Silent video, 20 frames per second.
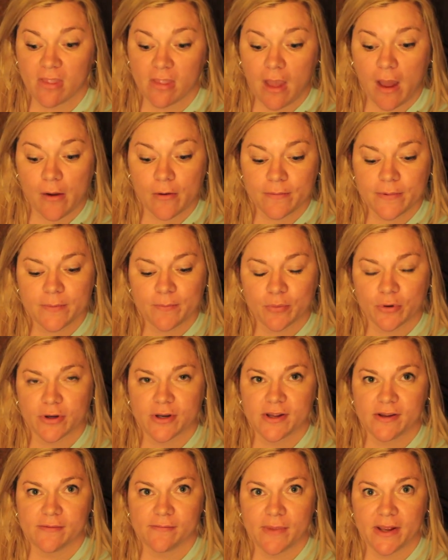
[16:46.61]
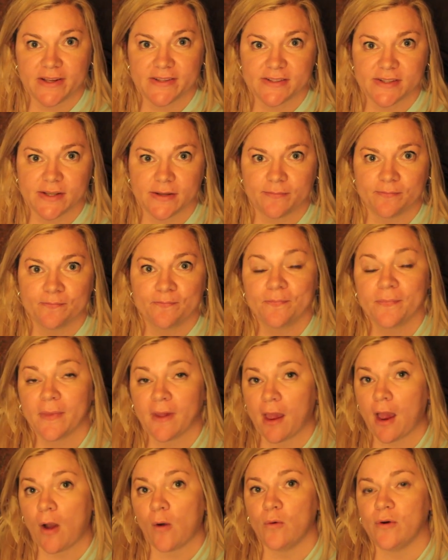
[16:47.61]
That would be pretty amazing.
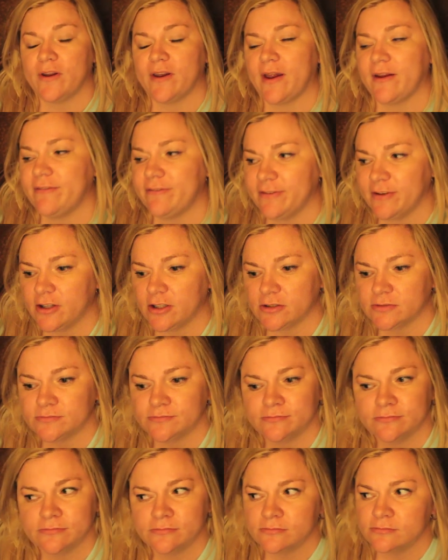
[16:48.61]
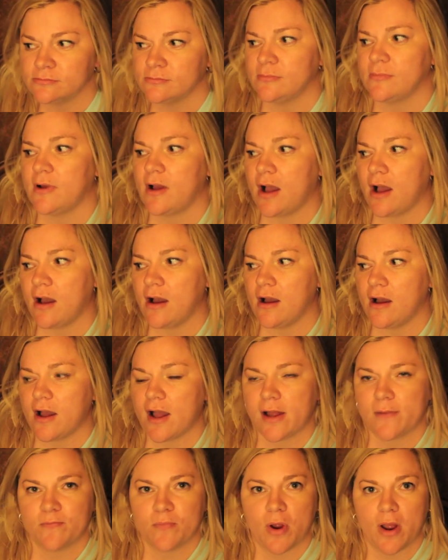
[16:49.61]
How would I feel?
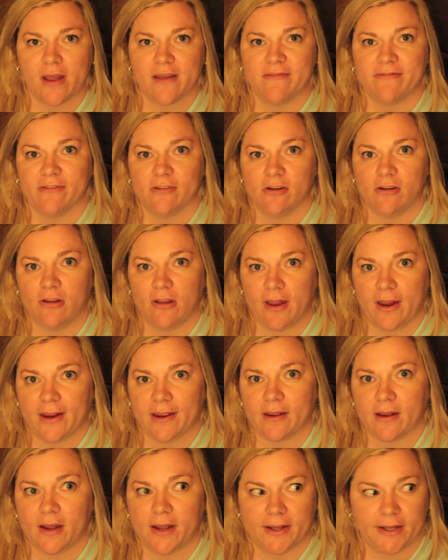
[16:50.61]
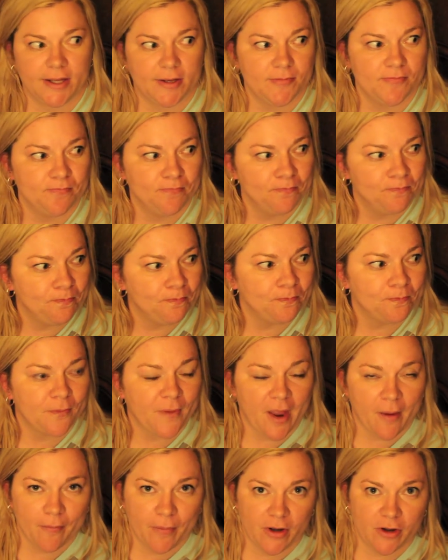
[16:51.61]
I'd probably feel like I can
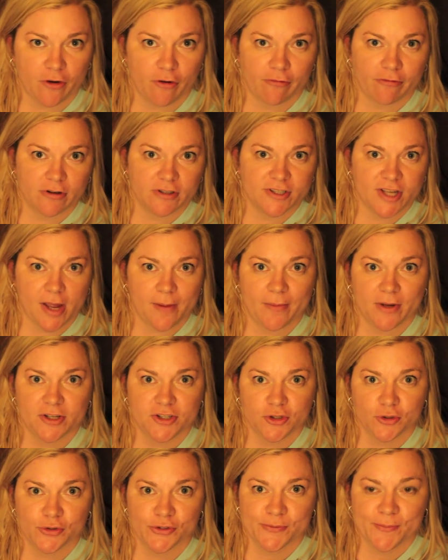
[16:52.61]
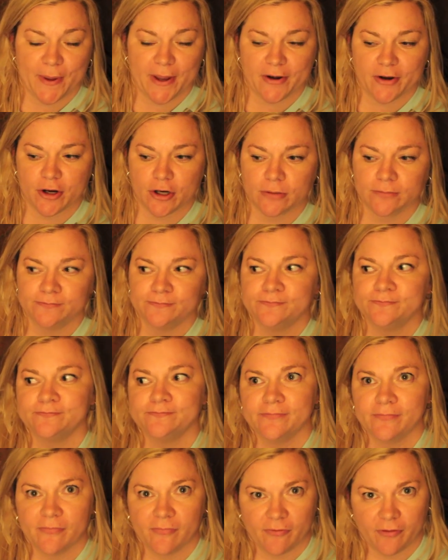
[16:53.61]
bend over and tie my shoes better,
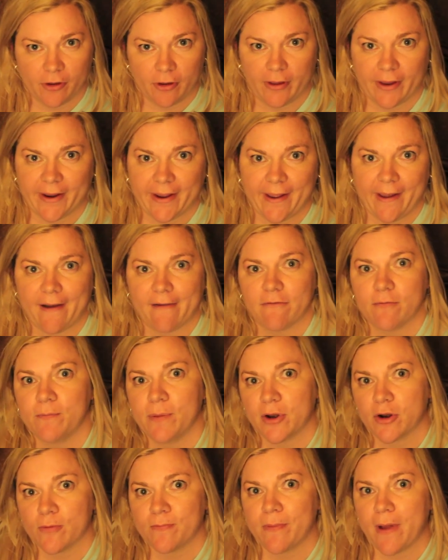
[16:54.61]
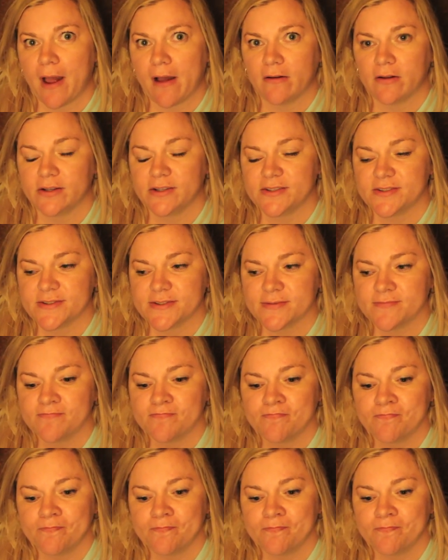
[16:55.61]
feel like I have a better balance,